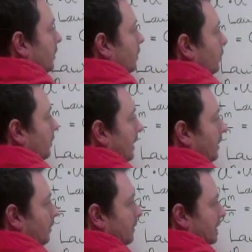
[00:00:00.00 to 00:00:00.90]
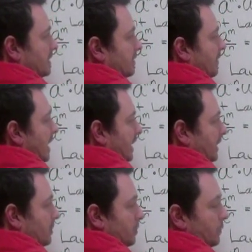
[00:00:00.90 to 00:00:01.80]
Well, it's
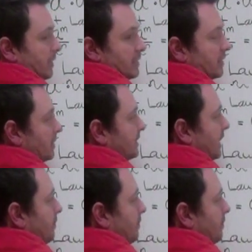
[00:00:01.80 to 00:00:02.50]
dividing two things that are the same